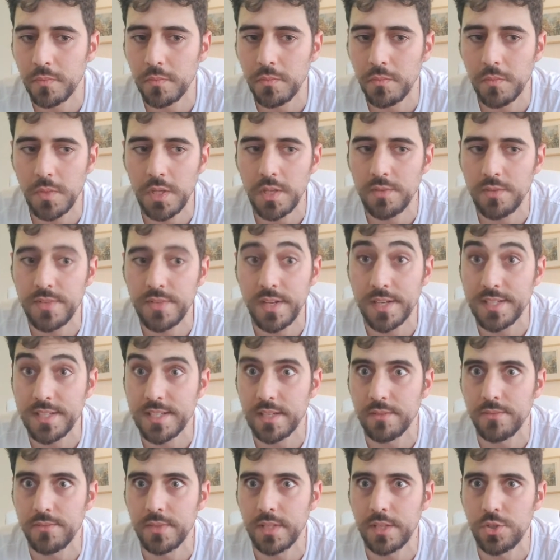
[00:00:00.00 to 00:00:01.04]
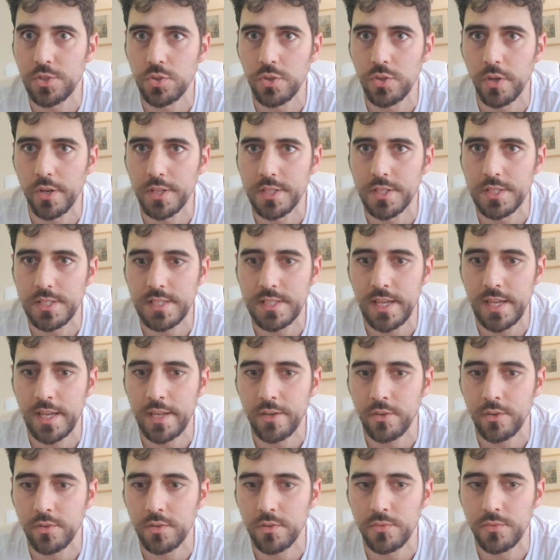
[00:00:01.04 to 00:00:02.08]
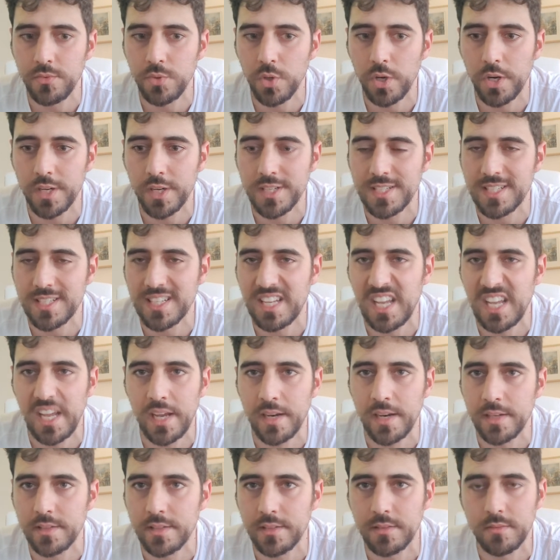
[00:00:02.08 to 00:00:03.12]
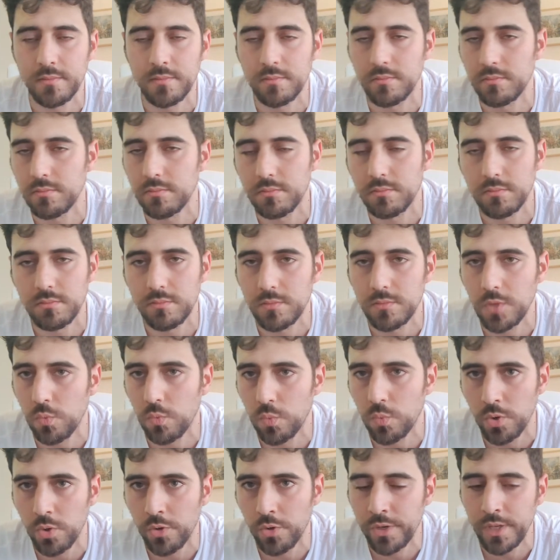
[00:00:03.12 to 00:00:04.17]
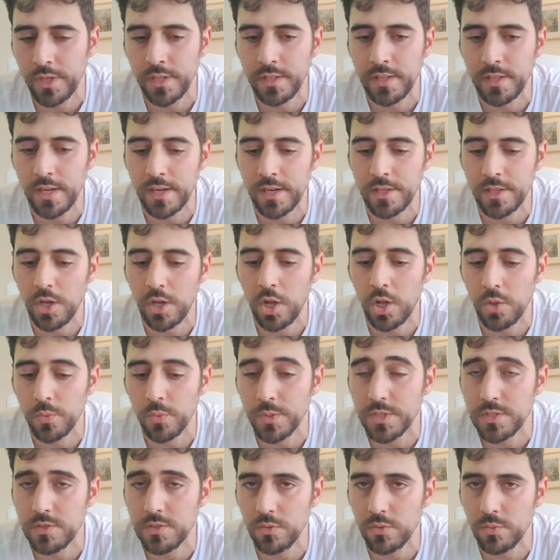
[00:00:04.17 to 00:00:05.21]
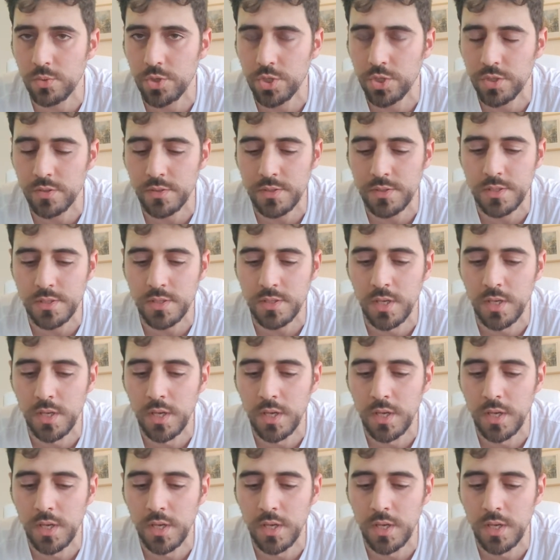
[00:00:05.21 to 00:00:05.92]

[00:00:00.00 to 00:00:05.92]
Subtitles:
If there's something that you don't understand or if you are scared, don't worry, there are always solutions.